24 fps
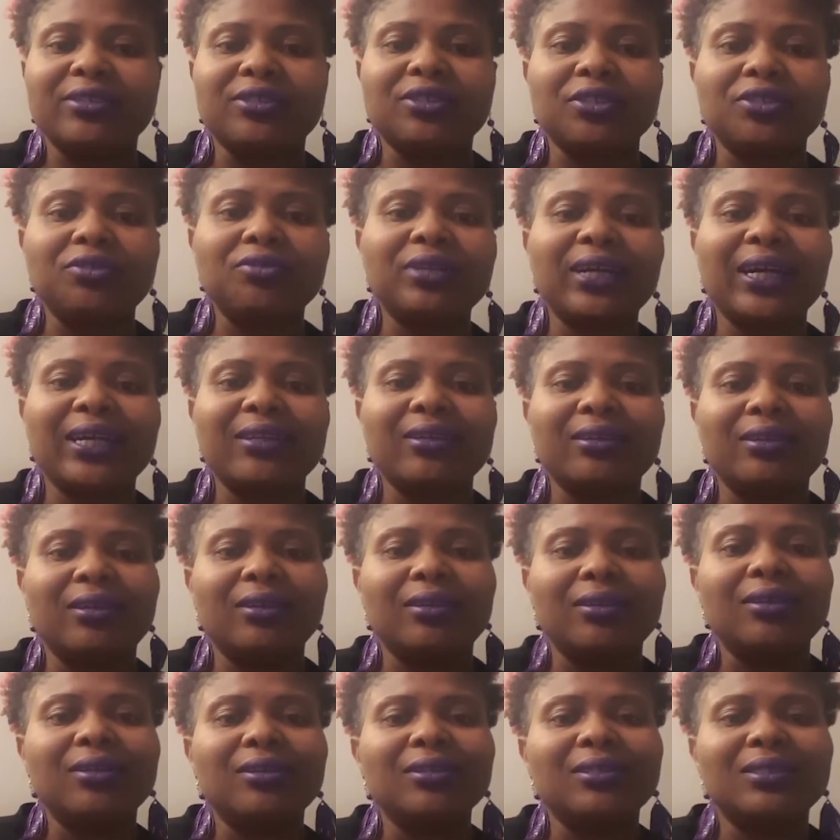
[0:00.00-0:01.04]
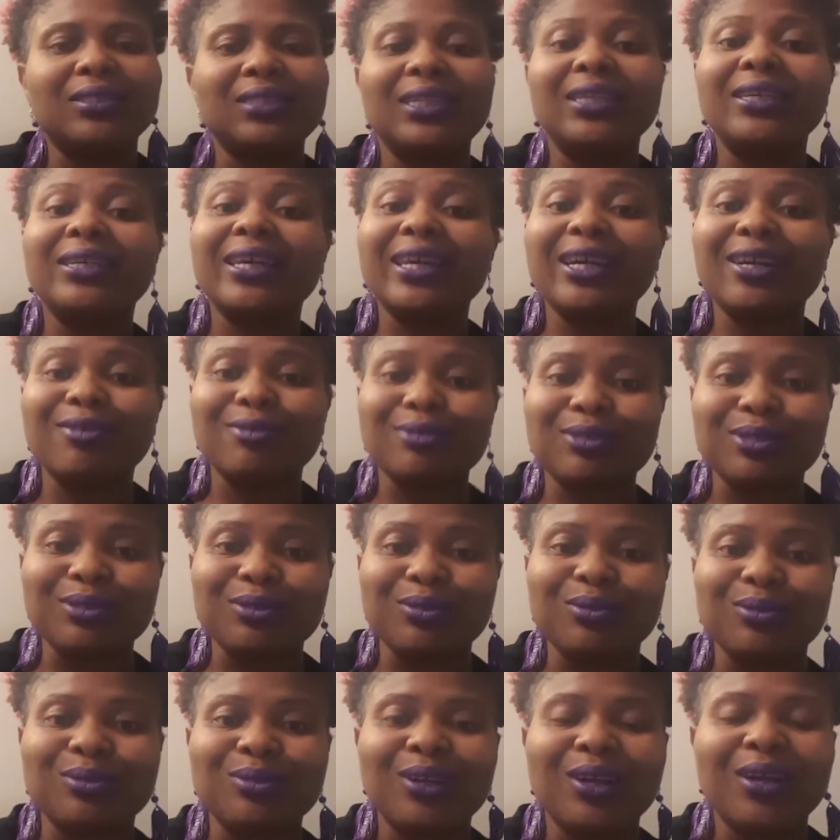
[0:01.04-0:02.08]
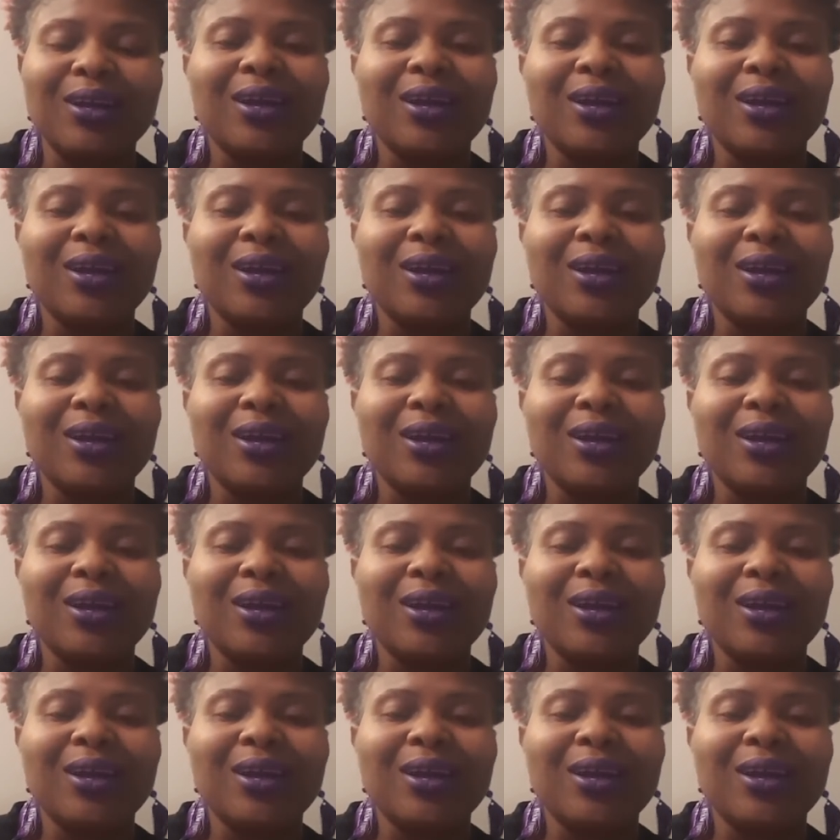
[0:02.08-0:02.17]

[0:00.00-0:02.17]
So you got to seek counsel.